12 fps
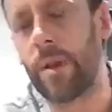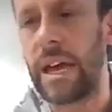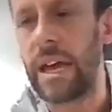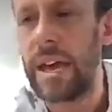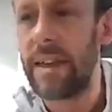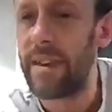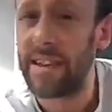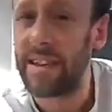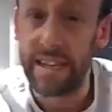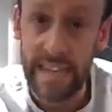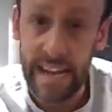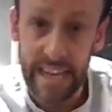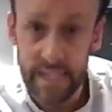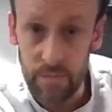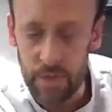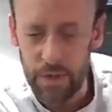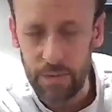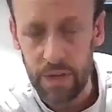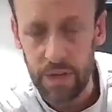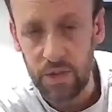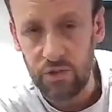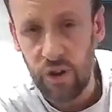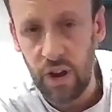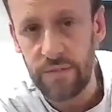But there's the data which then
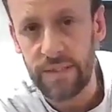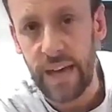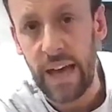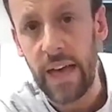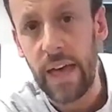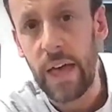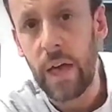drives that.